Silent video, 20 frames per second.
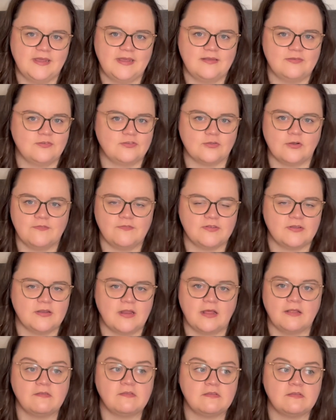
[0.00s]
It's sort of a
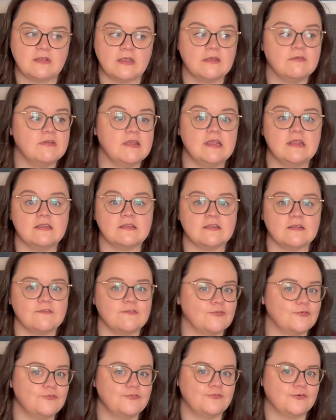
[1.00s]
series of
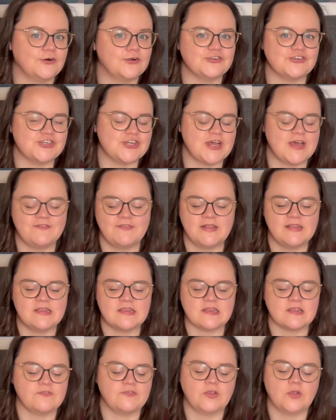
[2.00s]
unfortunate events,
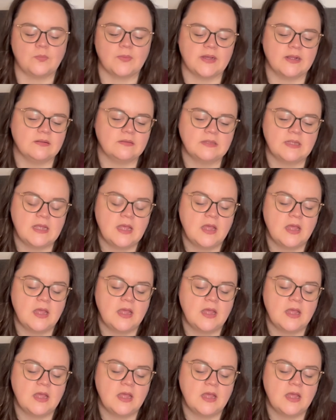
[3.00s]
if you will,